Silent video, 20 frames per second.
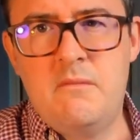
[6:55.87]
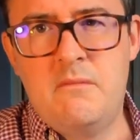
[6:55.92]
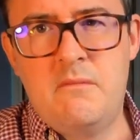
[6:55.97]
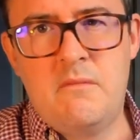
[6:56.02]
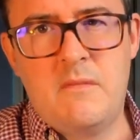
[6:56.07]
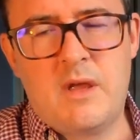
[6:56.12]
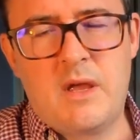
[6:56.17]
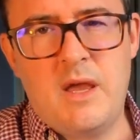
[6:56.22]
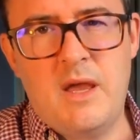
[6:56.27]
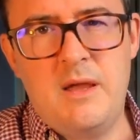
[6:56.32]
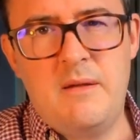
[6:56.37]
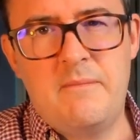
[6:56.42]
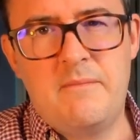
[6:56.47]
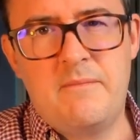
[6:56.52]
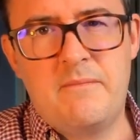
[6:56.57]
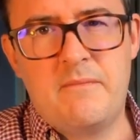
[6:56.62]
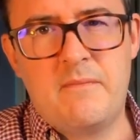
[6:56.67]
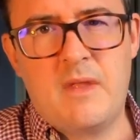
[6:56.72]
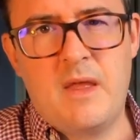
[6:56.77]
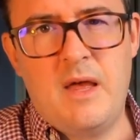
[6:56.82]
Okay,
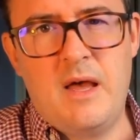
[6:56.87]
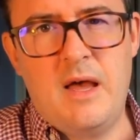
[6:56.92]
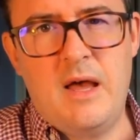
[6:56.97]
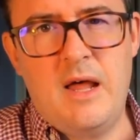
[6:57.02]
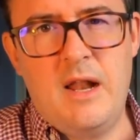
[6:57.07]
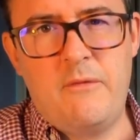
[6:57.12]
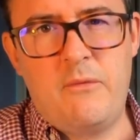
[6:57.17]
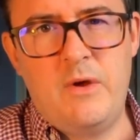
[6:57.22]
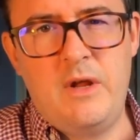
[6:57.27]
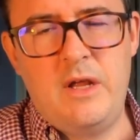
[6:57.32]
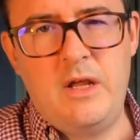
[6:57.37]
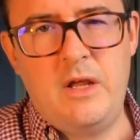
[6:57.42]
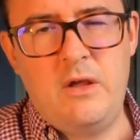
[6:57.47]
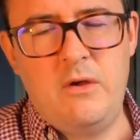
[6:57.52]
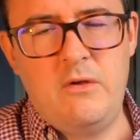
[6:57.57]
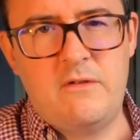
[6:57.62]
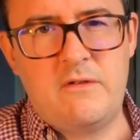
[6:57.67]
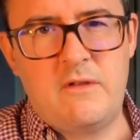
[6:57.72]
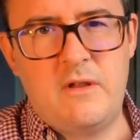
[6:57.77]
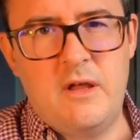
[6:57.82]
and if we
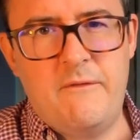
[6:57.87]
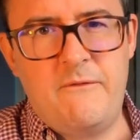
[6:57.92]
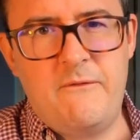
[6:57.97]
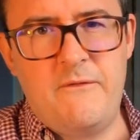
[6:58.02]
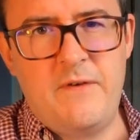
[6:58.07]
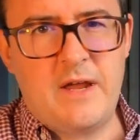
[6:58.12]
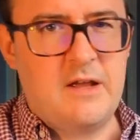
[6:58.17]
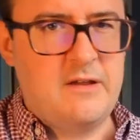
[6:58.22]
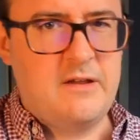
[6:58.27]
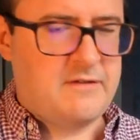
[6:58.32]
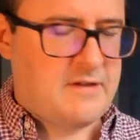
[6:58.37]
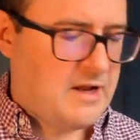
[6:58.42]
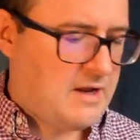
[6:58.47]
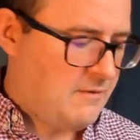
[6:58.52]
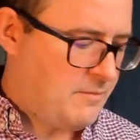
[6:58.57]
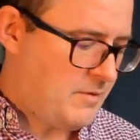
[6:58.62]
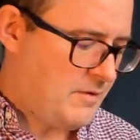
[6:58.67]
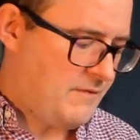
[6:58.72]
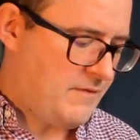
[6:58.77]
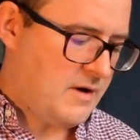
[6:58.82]
use the figures that
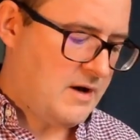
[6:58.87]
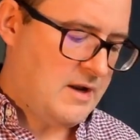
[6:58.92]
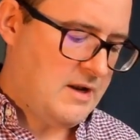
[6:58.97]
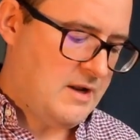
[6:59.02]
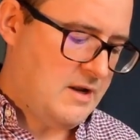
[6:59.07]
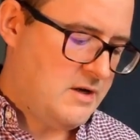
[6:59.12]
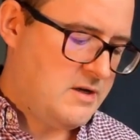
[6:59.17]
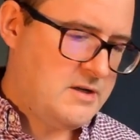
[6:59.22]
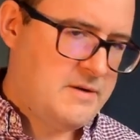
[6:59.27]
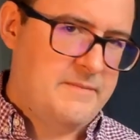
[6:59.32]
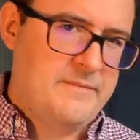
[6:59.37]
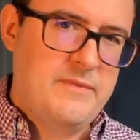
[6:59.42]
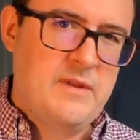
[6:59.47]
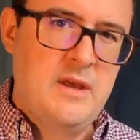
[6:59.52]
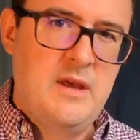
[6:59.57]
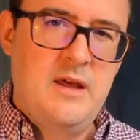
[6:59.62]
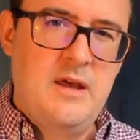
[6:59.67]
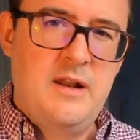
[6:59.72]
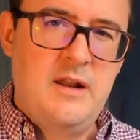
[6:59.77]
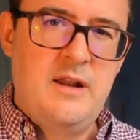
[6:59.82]
they've provided,
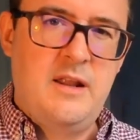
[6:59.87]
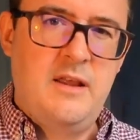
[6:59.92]
this